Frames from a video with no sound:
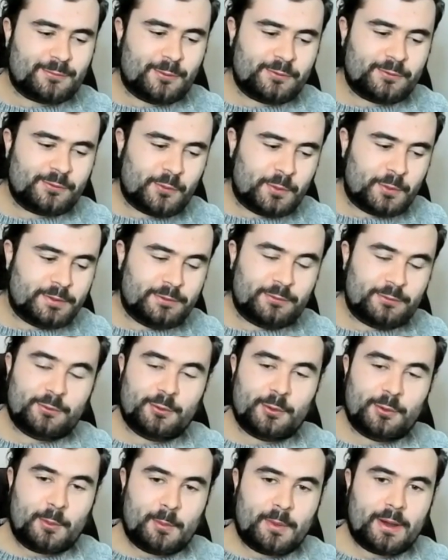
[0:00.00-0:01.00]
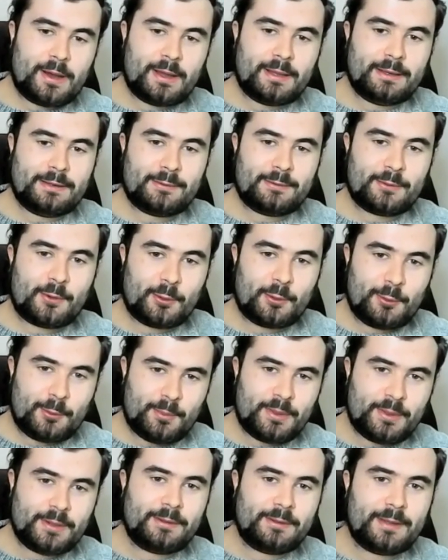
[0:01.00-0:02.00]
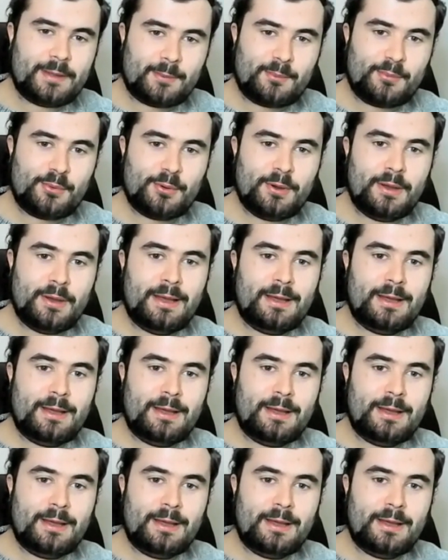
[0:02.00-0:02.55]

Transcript: What's going through your mind on the build up